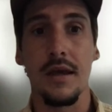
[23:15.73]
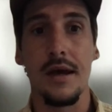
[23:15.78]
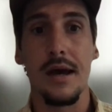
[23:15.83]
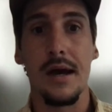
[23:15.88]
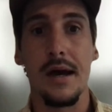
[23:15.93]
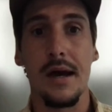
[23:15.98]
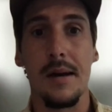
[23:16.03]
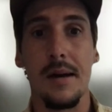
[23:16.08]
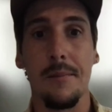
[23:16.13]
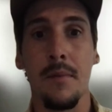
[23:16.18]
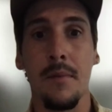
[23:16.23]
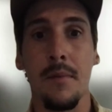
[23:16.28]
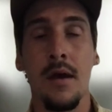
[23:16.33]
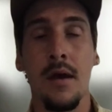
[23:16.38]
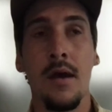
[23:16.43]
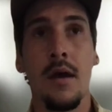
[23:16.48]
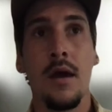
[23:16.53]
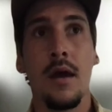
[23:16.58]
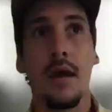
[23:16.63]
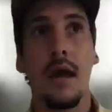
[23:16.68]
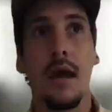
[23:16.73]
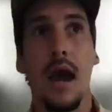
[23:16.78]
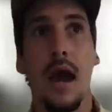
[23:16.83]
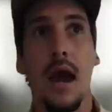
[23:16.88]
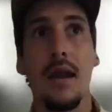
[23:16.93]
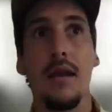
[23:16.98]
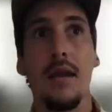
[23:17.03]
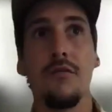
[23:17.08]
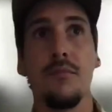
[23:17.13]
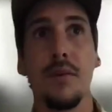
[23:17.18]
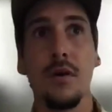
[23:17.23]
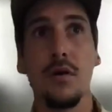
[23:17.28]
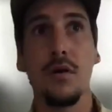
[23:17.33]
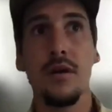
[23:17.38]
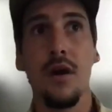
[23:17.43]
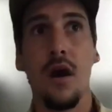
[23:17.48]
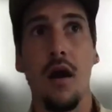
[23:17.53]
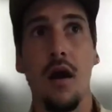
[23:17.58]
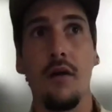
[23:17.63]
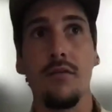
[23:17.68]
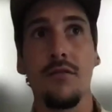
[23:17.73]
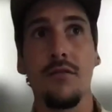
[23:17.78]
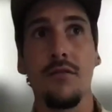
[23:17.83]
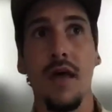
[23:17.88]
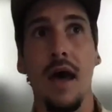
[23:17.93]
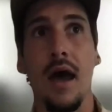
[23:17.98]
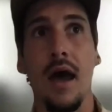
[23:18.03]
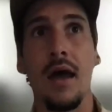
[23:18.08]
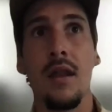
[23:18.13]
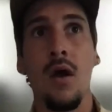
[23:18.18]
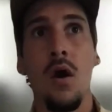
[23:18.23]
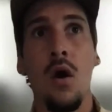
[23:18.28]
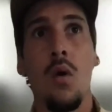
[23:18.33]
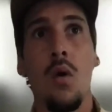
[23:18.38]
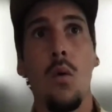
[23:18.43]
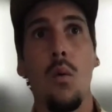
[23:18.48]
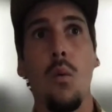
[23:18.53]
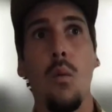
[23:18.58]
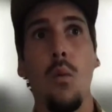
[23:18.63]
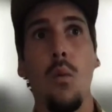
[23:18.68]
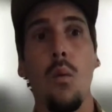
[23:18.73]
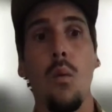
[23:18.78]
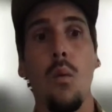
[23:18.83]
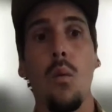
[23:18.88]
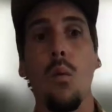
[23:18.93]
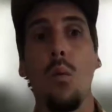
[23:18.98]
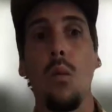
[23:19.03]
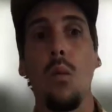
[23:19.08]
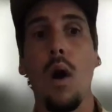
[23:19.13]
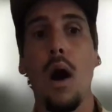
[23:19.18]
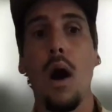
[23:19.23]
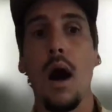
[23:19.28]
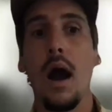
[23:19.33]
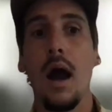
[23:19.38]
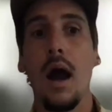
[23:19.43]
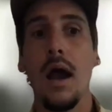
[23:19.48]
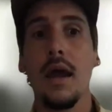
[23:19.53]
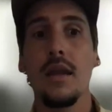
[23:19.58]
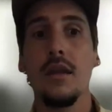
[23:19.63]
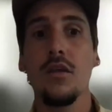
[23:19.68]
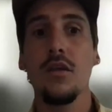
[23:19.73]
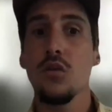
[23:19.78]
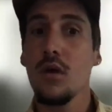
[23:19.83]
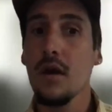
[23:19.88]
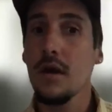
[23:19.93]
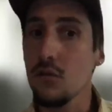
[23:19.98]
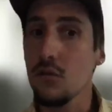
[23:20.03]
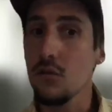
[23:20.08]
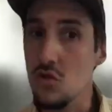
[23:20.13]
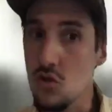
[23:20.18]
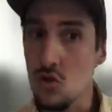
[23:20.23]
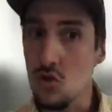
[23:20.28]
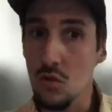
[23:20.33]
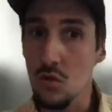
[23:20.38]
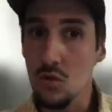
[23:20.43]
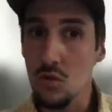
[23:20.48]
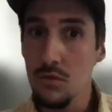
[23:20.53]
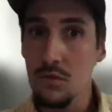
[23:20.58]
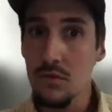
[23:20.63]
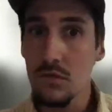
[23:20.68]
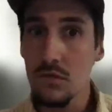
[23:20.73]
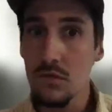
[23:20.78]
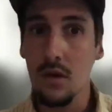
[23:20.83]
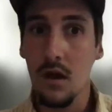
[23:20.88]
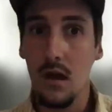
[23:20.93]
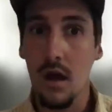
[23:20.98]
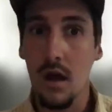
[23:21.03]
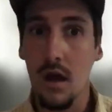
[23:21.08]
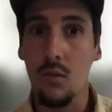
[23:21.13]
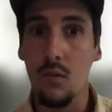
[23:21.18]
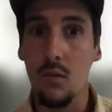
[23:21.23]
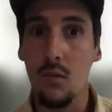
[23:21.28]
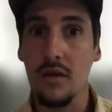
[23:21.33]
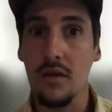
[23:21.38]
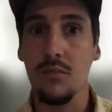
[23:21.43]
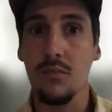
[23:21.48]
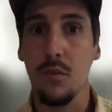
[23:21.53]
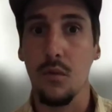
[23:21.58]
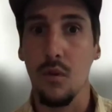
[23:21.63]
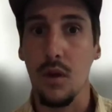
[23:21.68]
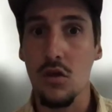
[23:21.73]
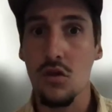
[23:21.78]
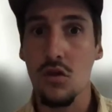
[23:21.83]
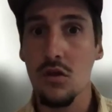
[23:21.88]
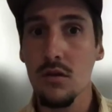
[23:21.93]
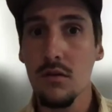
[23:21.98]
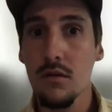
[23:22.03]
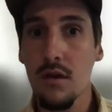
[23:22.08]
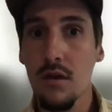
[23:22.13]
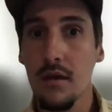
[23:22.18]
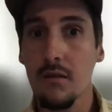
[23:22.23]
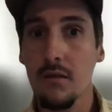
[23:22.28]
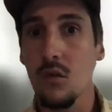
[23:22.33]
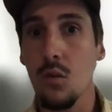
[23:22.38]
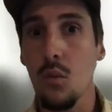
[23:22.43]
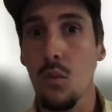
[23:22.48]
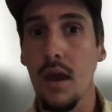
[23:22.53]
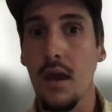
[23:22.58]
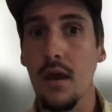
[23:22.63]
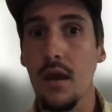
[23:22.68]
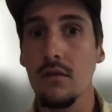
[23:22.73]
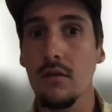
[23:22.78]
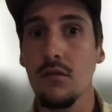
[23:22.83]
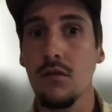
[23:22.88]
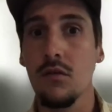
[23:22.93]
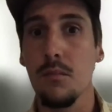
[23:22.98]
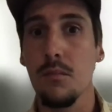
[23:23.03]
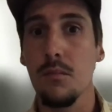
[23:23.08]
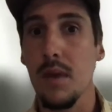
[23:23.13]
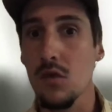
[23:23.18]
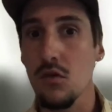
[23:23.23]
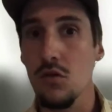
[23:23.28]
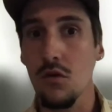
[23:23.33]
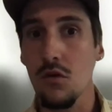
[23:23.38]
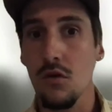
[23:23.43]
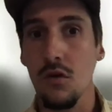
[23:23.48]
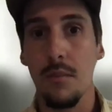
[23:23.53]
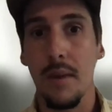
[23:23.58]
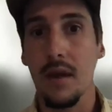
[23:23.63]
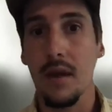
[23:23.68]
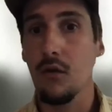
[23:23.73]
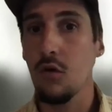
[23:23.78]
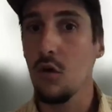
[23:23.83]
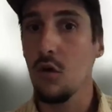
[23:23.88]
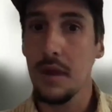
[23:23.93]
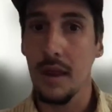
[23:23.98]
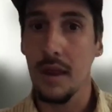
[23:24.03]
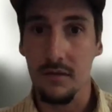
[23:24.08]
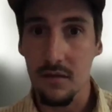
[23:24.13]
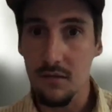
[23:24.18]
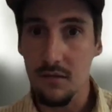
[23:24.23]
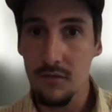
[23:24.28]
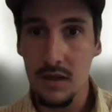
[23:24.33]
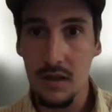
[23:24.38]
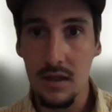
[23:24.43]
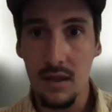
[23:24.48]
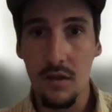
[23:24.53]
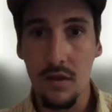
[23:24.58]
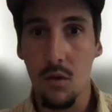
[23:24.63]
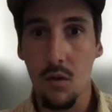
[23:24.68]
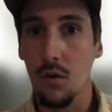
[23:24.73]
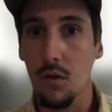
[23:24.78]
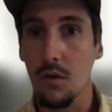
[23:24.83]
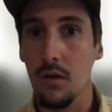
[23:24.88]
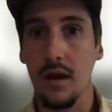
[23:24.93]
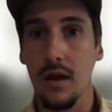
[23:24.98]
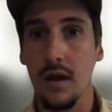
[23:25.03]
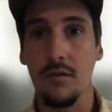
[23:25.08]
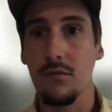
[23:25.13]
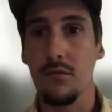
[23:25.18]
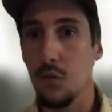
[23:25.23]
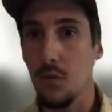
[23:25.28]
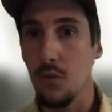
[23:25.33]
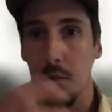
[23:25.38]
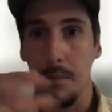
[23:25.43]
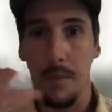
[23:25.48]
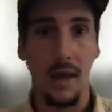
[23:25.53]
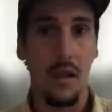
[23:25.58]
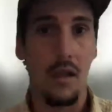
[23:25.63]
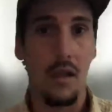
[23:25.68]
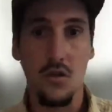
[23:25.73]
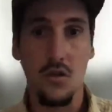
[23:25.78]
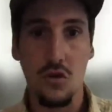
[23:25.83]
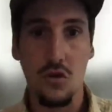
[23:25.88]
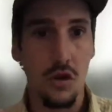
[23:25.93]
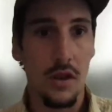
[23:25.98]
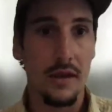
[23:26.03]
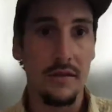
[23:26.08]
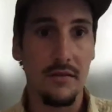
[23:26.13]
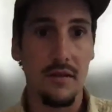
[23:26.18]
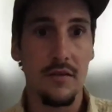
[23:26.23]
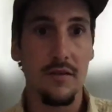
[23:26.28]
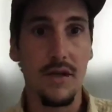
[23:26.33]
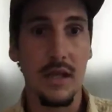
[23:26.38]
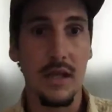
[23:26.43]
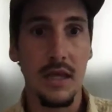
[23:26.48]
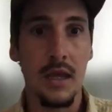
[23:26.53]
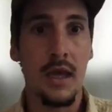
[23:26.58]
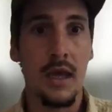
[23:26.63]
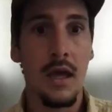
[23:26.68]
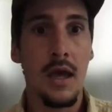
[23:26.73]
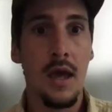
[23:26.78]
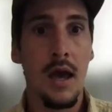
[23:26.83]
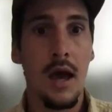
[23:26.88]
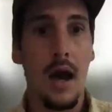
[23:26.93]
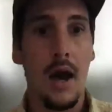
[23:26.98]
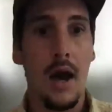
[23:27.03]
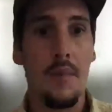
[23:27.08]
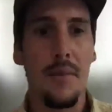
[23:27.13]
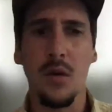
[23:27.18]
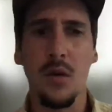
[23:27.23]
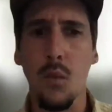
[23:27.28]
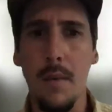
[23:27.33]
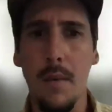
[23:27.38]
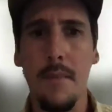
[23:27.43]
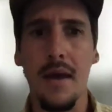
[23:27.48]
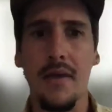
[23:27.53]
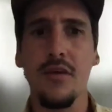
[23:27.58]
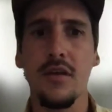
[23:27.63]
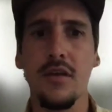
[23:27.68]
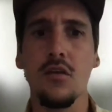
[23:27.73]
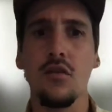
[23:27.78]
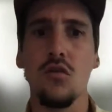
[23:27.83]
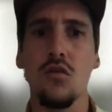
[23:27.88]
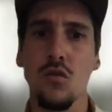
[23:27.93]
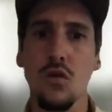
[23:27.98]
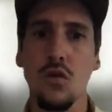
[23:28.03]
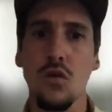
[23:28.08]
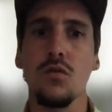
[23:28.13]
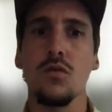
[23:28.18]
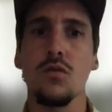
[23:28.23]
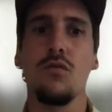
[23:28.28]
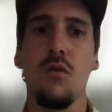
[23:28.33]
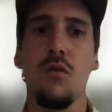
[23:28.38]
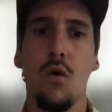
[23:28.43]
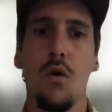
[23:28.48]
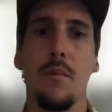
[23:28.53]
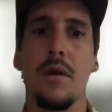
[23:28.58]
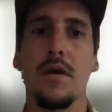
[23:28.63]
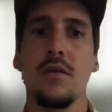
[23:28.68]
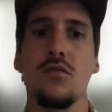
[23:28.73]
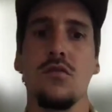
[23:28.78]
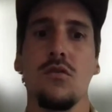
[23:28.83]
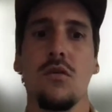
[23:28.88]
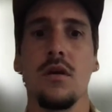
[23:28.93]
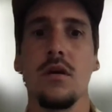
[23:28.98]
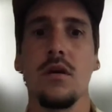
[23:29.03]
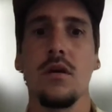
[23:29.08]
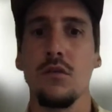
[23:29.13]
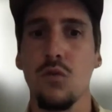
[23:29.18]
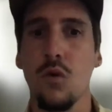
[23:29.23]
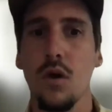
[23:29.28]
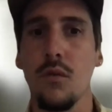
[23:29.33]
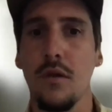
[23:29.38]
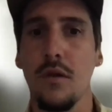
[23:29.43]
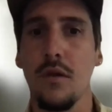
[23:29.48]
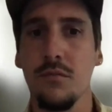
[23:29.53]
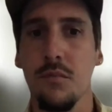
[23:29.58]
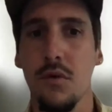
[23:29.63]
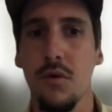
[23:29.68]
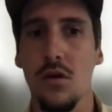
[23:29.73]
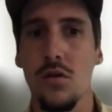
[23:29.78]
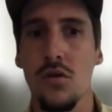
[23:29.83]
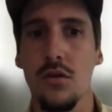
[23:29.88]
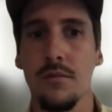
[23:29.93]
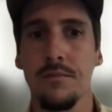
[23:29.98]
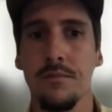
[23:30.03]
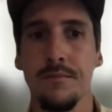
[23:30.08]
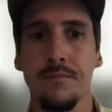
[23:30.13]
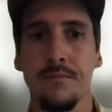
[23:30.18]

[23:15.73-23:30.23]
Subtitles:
Kind of building off of that, why did you guys choose respiration as the way to measure microbial activity or kind of soil biological activity? And then what method did you use for measuring soil respiration?